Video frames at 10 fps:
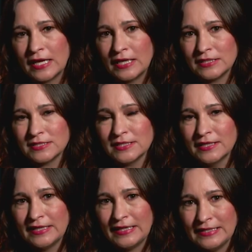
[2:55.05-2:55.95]
it
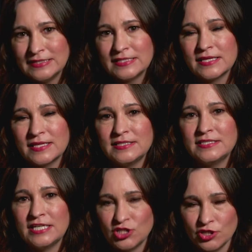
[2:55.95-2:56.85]
into the
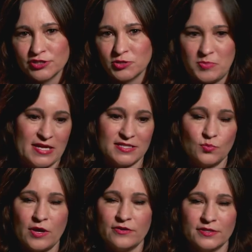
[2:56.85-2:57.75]
digital space,
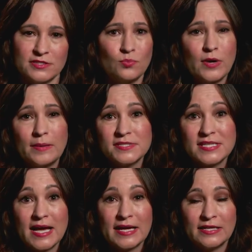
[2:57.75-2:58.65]
whether it's a
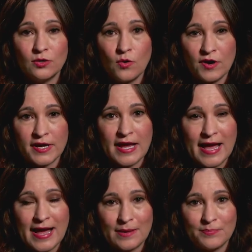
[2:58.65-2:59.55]
website or an
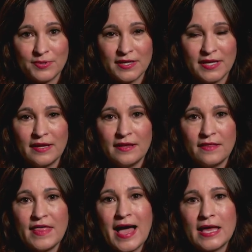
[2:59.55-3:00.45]
app,
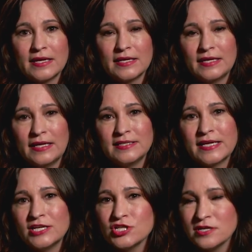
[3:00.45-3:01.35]
that
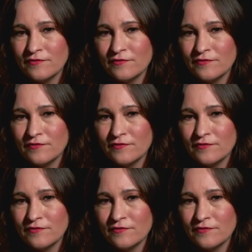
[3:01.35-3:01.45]
intention